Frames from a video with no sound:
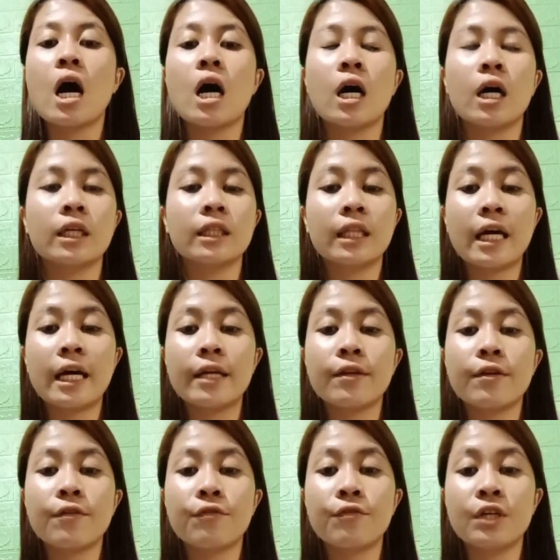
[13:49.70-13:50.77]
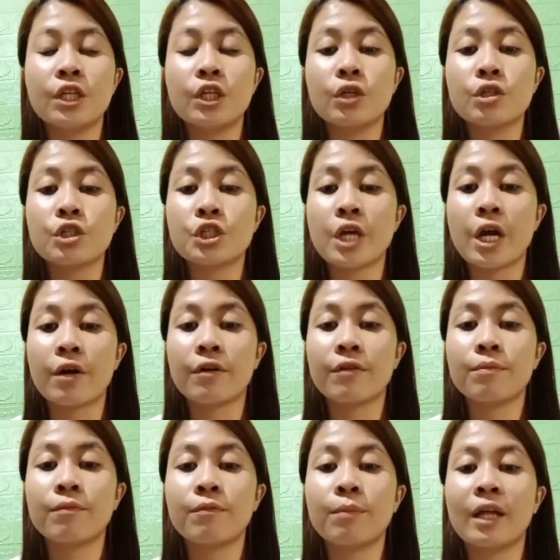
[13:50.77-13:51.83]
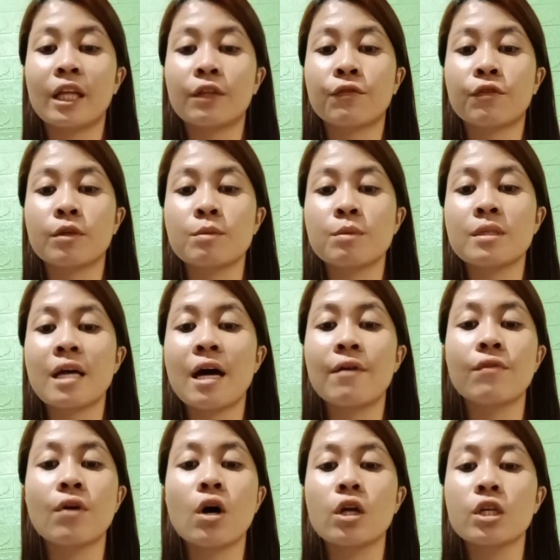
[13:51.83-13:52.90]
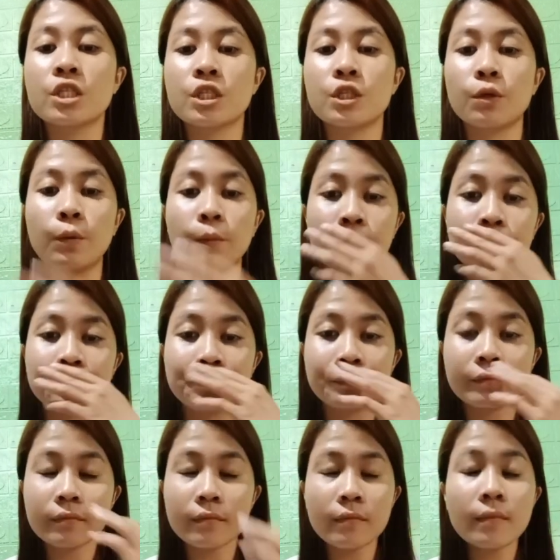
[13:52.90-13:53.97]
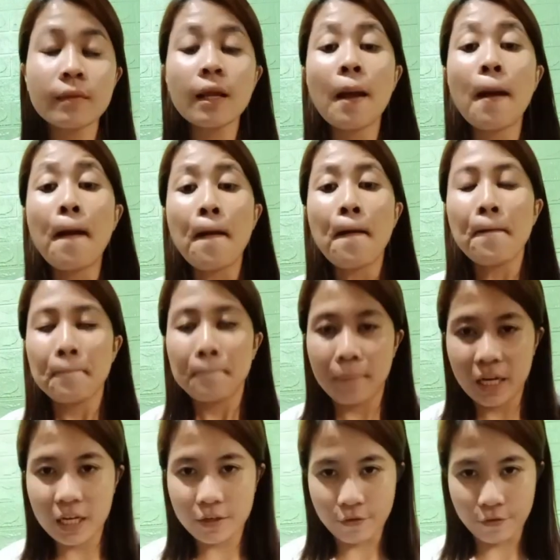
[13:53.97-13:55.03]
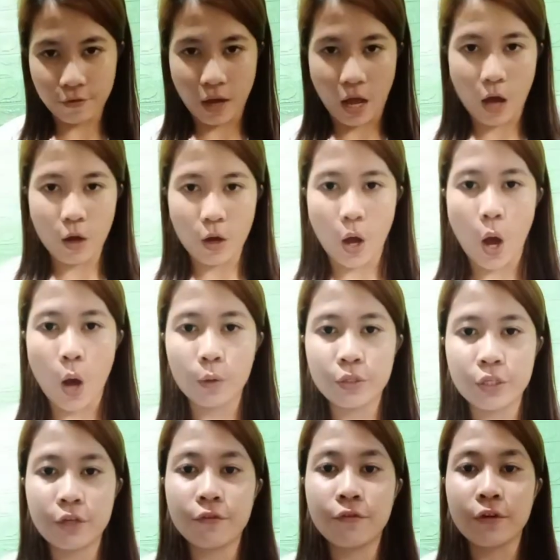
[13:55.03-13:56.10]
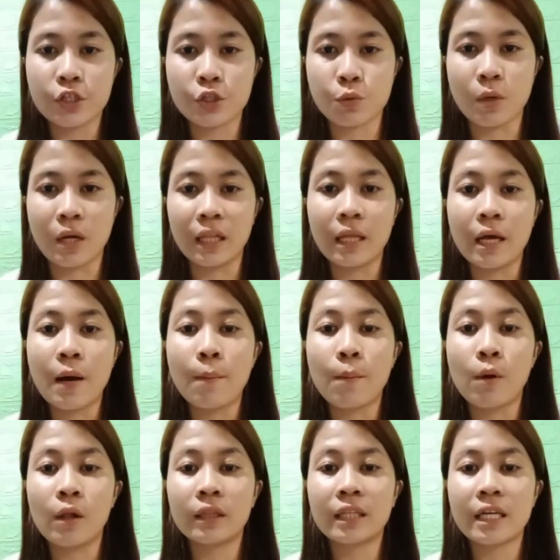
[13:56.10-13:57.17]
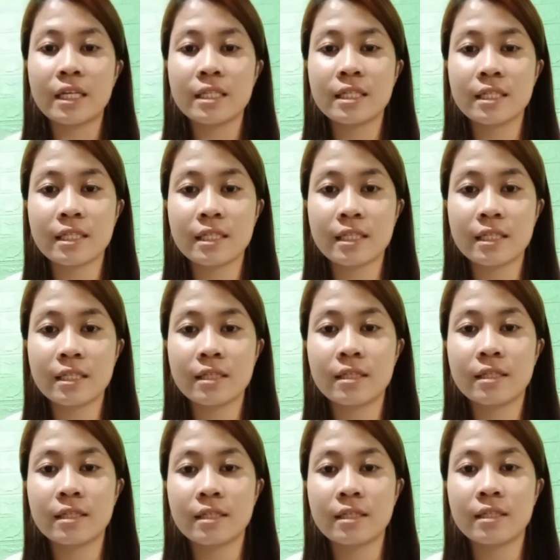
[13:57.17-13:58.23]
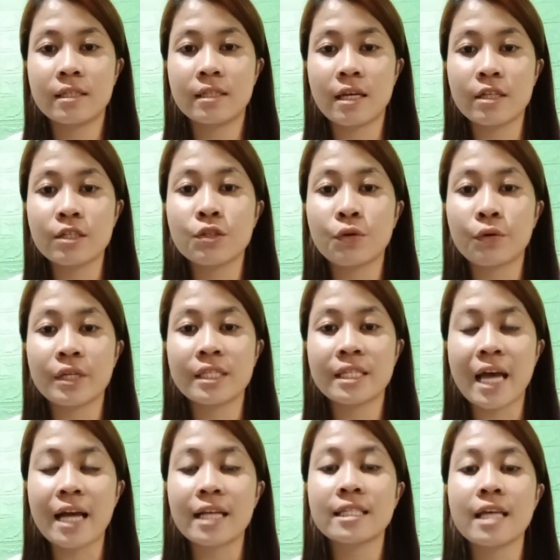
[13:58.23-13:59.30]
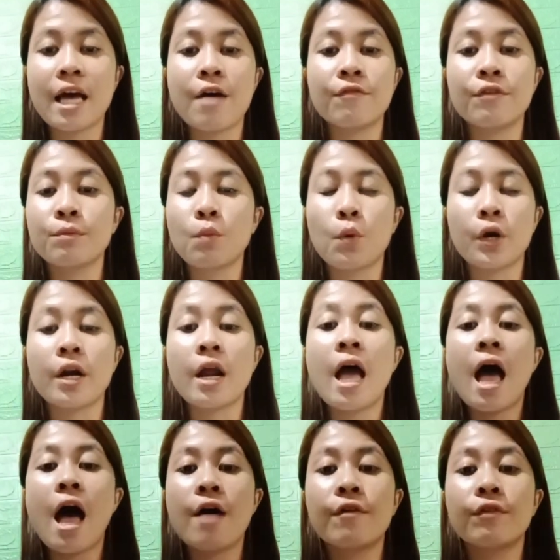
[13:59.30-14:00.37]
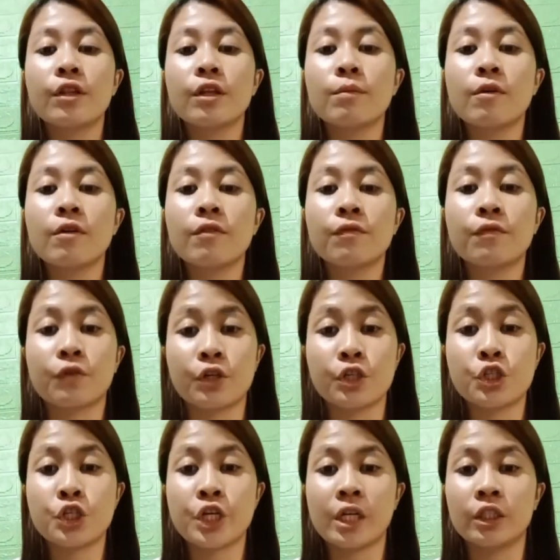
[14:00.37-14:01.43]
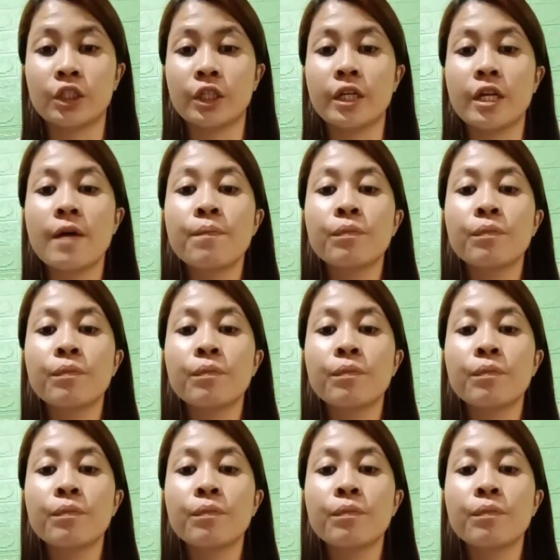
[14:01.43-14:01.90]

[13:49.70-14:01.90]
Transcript: Online video sharing platforms have also made audiovisual, multi-sensory text even more available for children.